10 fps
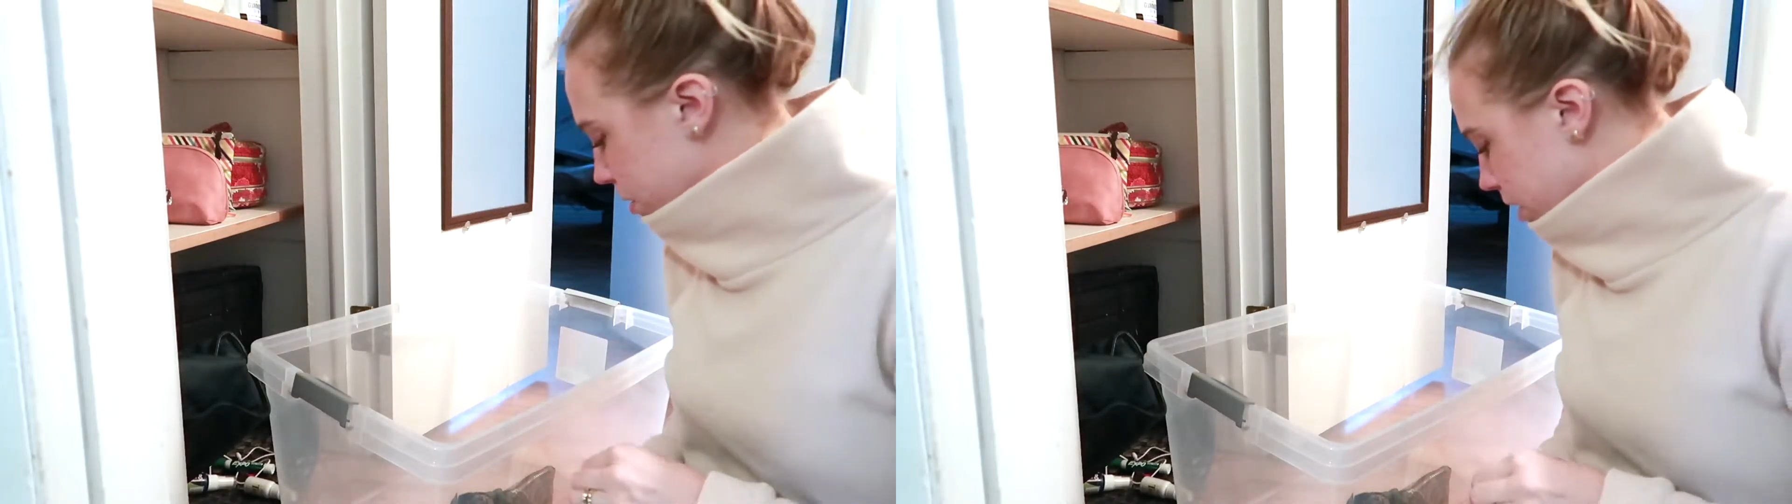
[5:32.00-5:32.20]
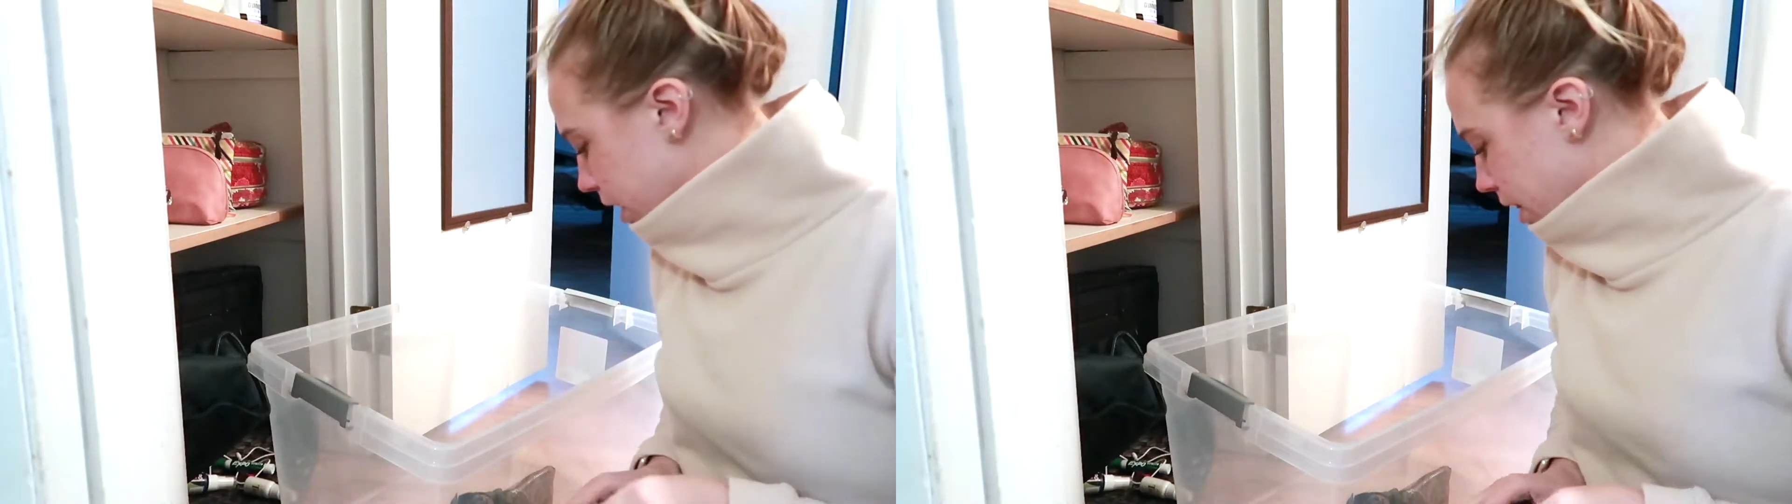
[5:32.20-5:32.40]

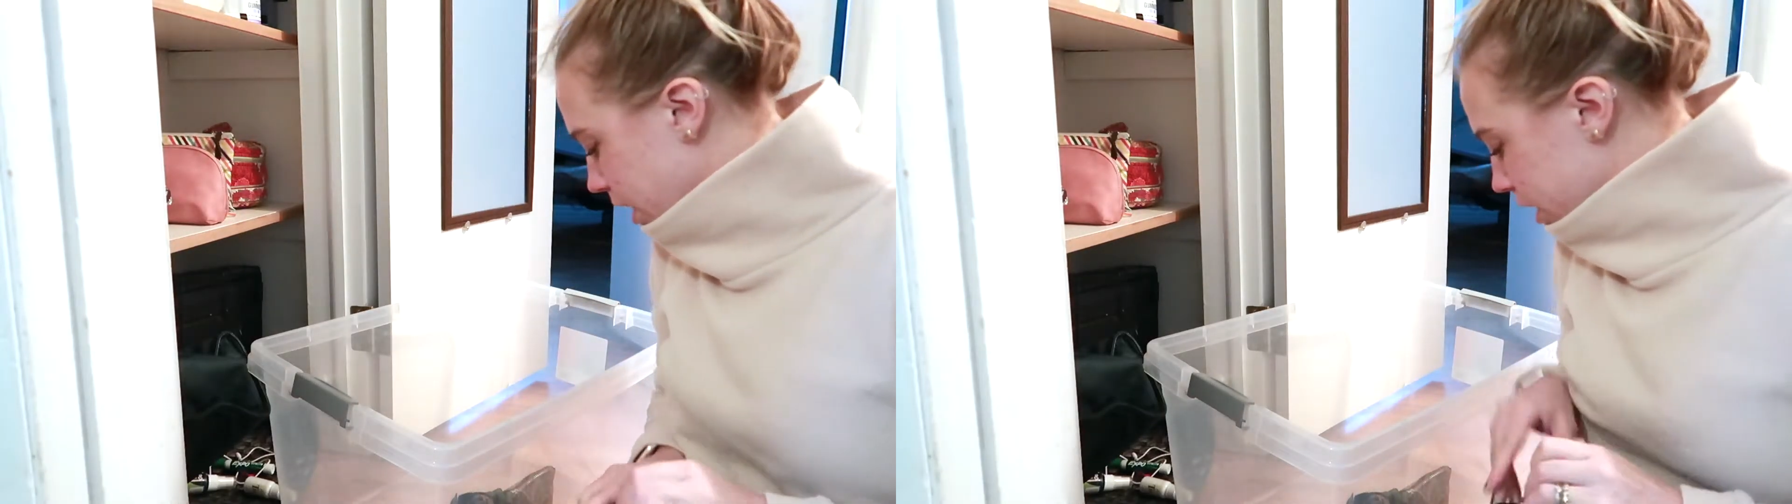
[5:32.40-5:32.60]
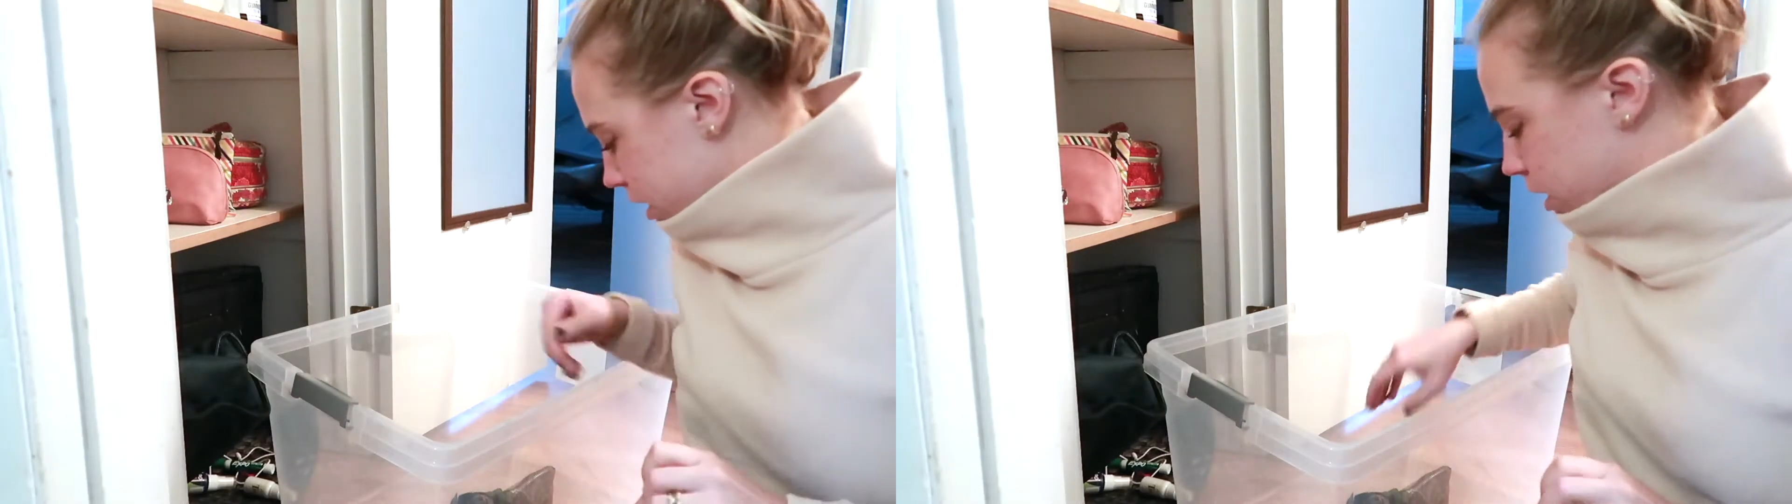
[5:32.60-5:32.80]
see
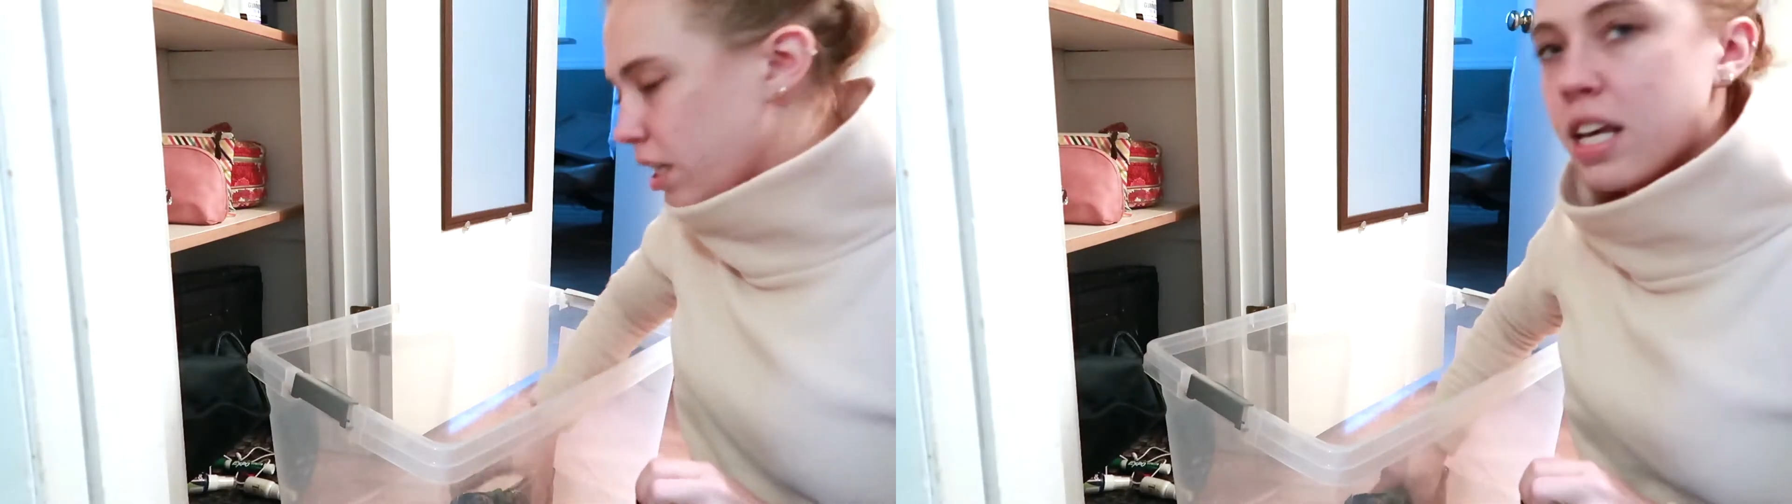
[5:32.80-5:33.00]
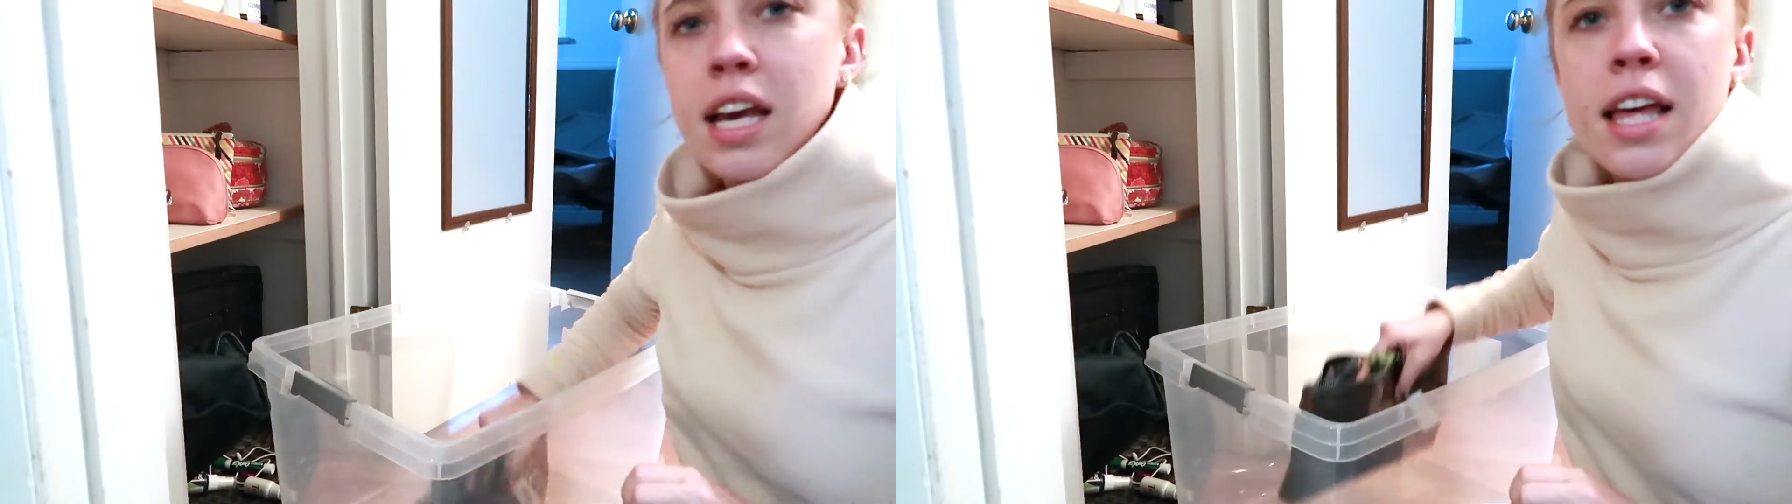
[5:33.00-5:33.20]
this,
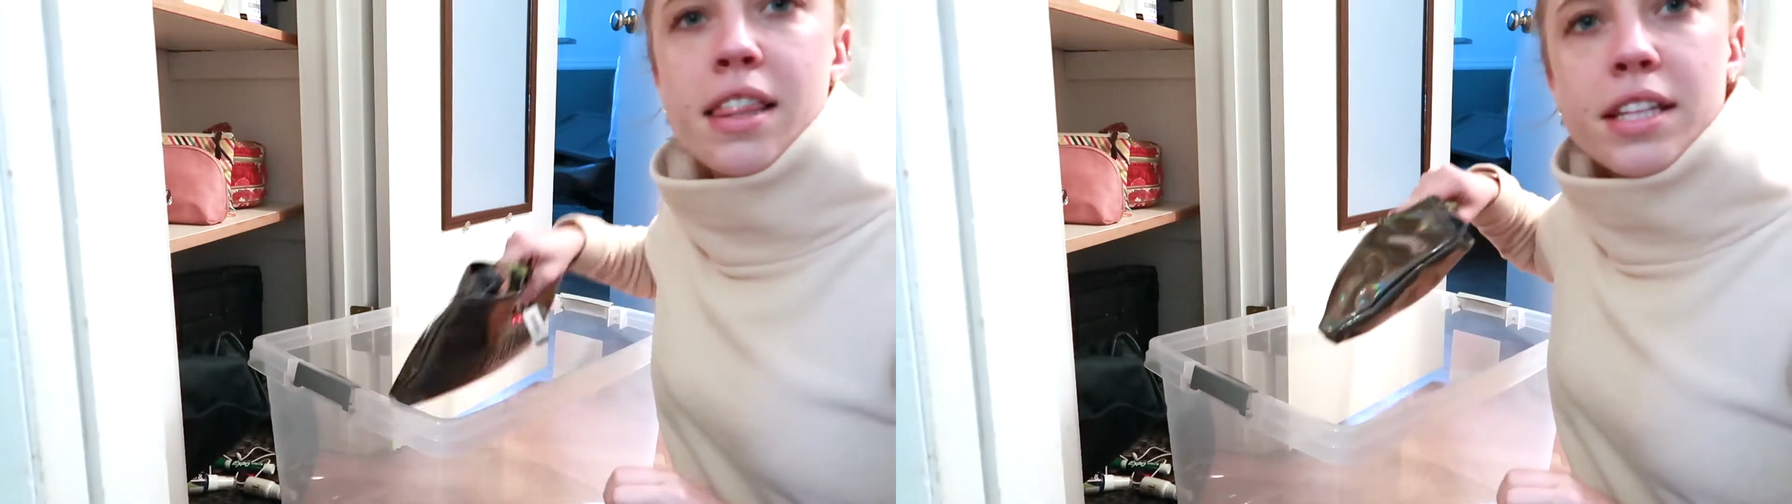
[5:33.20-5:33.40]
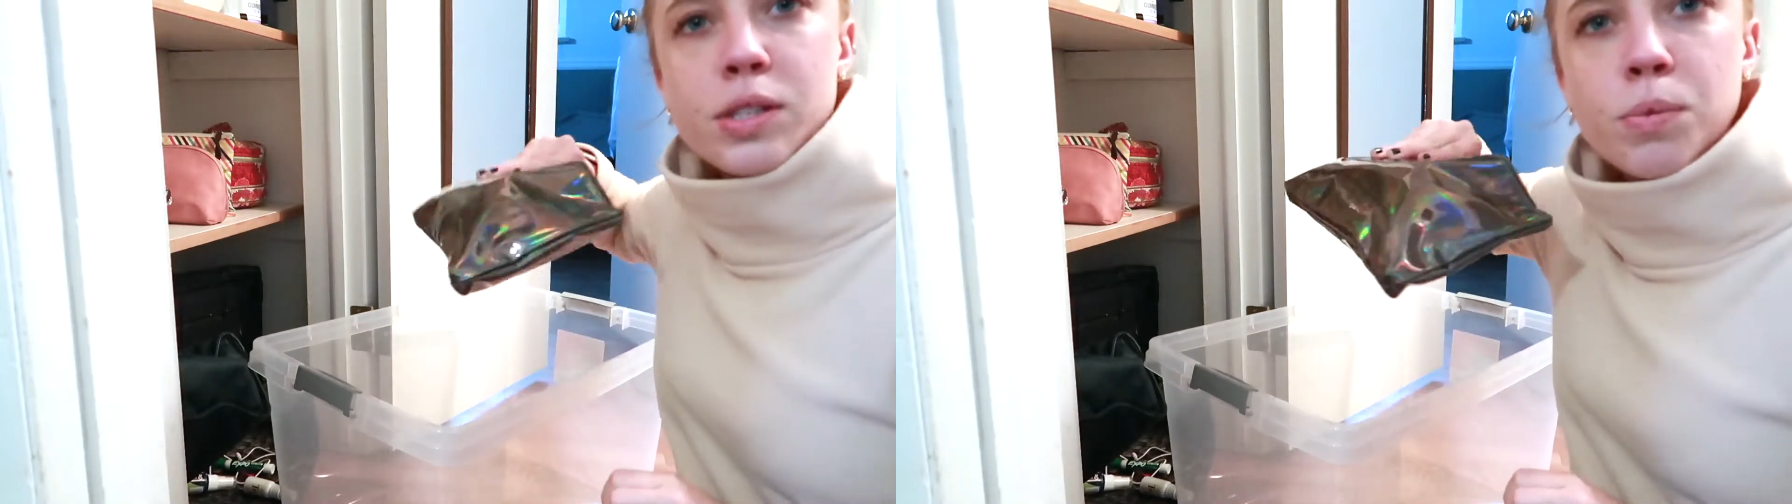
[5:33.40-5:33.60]

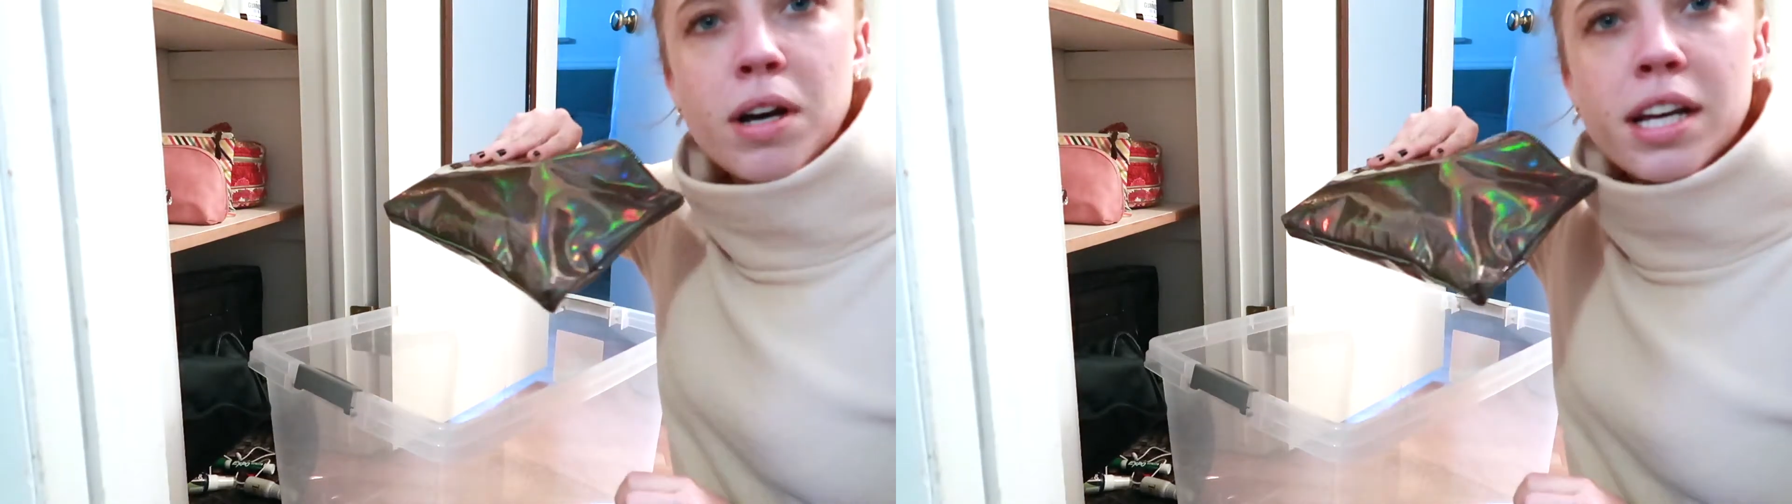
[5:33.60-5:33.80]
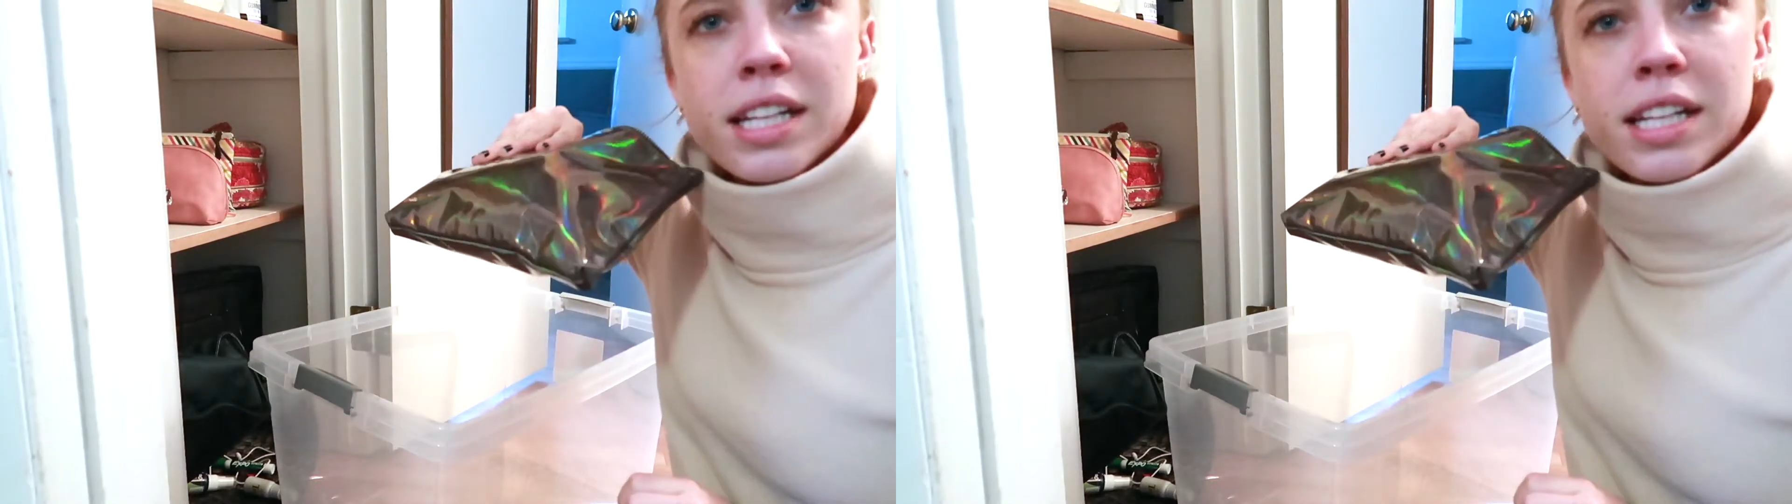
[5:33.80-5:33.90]
this one